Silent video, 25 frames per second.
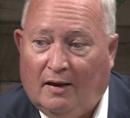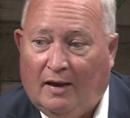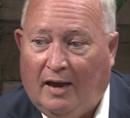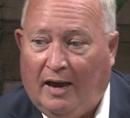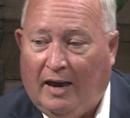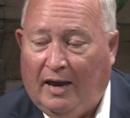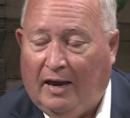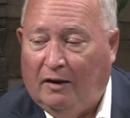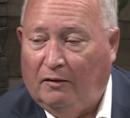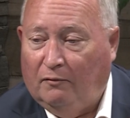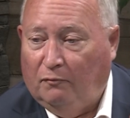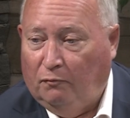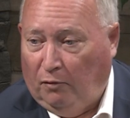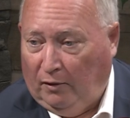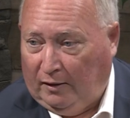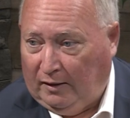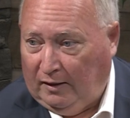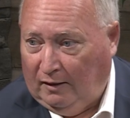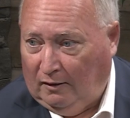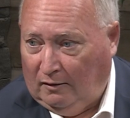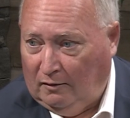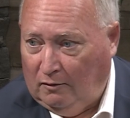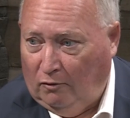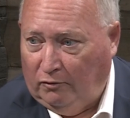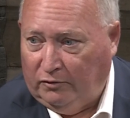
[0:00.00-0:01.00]
and
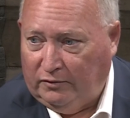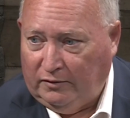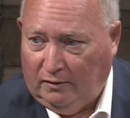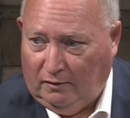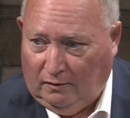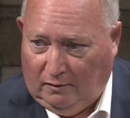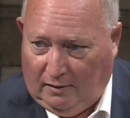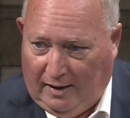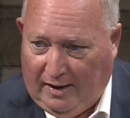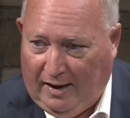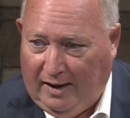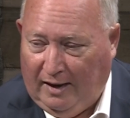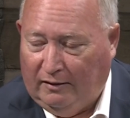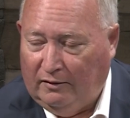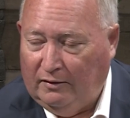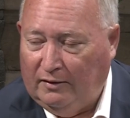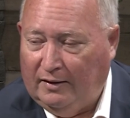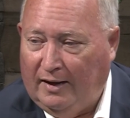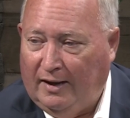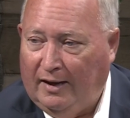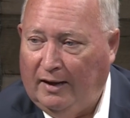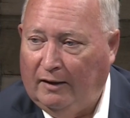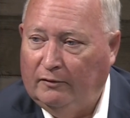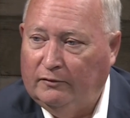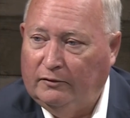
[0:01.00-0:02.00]
working close hand in
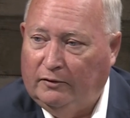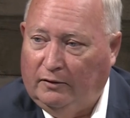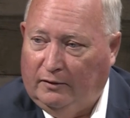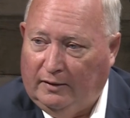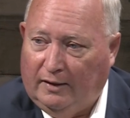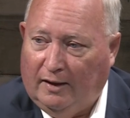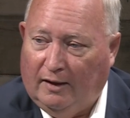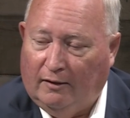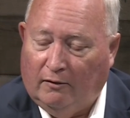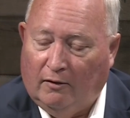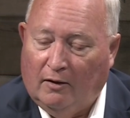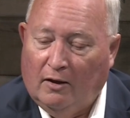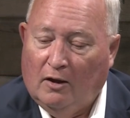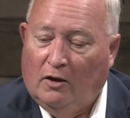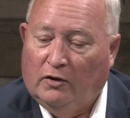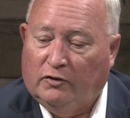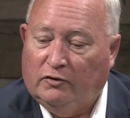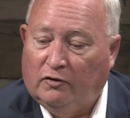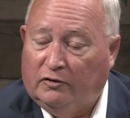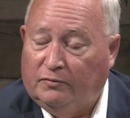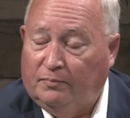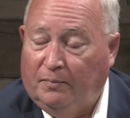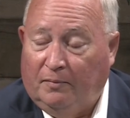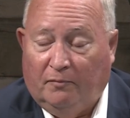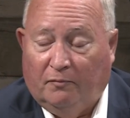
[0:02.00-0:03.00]
hand together. So
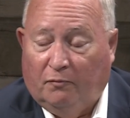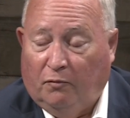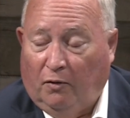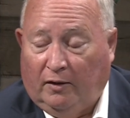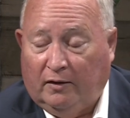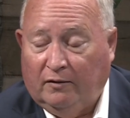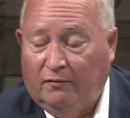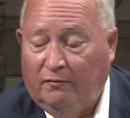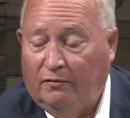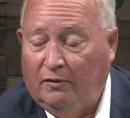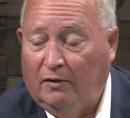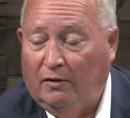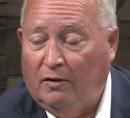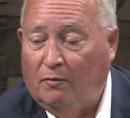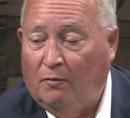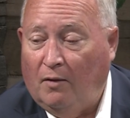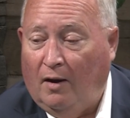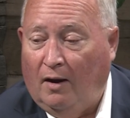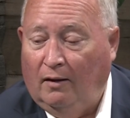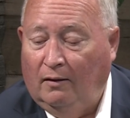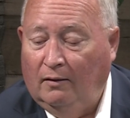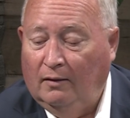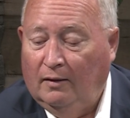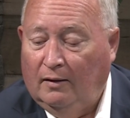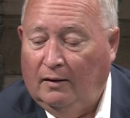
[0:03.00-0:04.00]
it's been working very
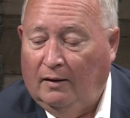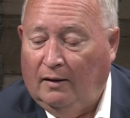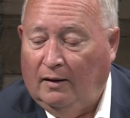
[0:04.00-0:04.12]
well.